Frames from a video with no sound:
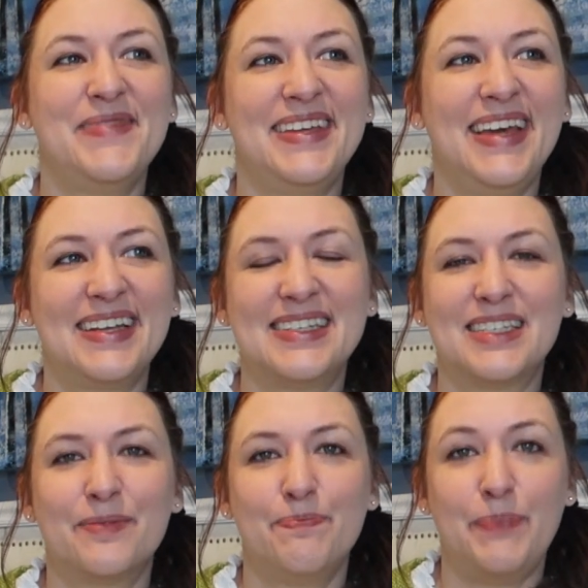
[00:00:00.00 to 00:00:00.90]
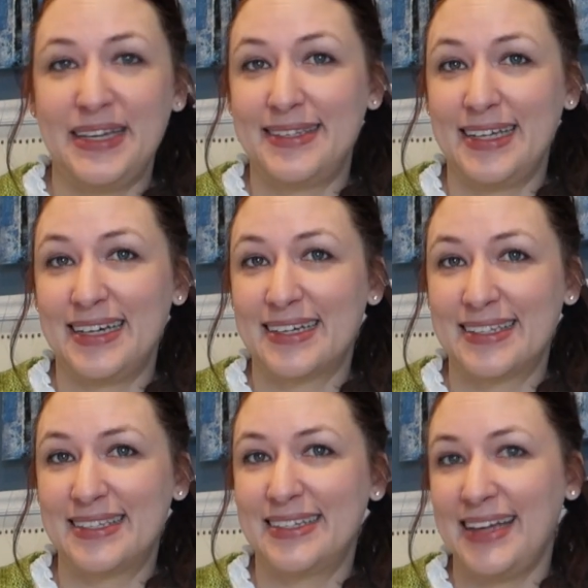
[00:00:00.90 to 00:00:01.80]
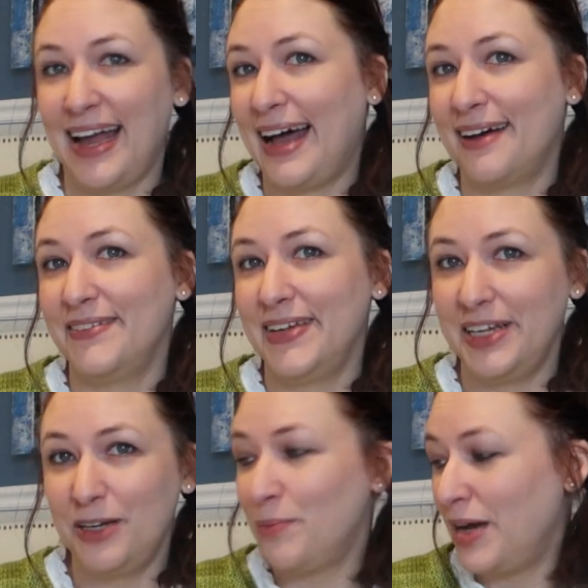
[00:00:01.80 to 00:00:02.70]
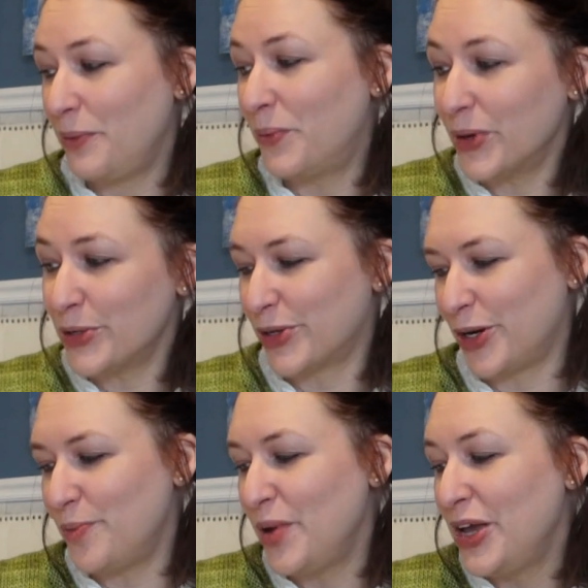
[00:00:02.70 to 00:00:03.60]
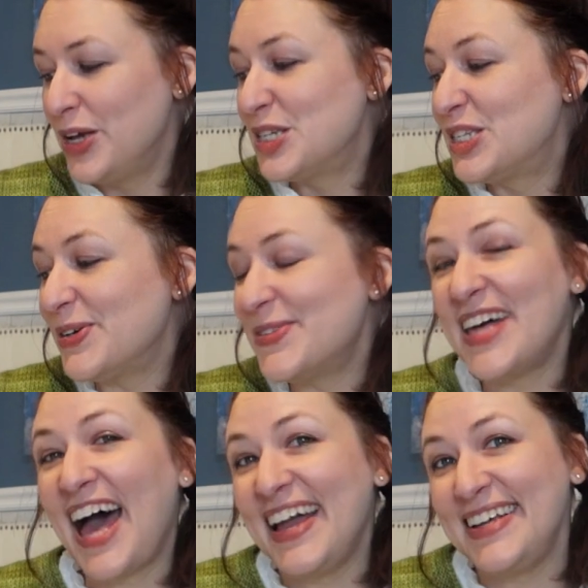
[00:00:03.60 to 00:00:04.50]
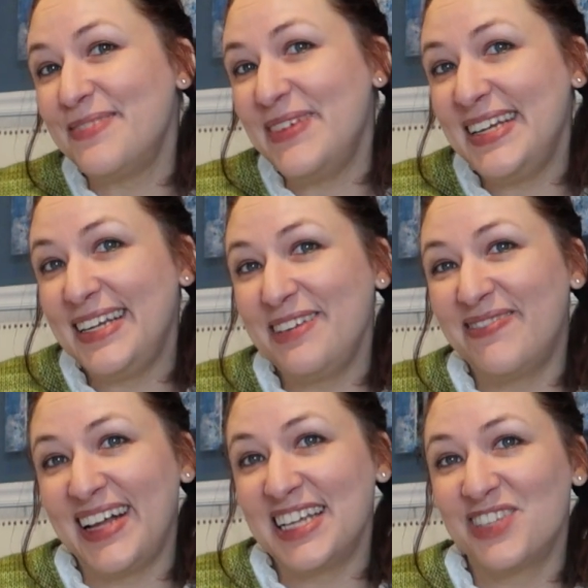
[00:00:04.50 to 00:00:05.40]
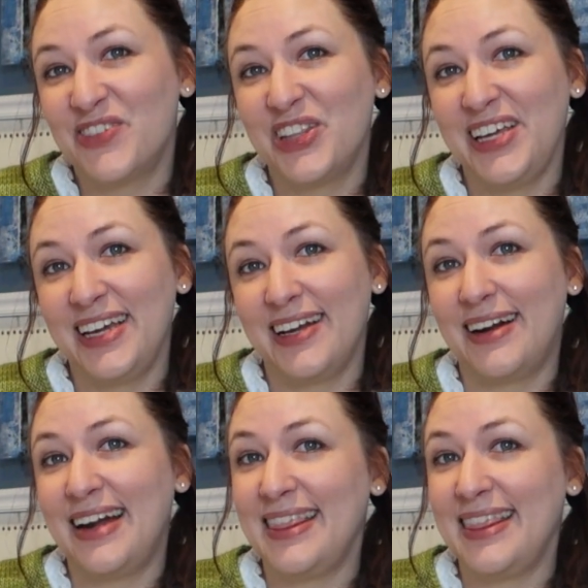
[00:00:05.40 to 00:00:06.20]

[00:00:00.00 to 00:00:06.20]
Yeah, just some basics to have in my wardrobe. So that is my knitting plans for the year.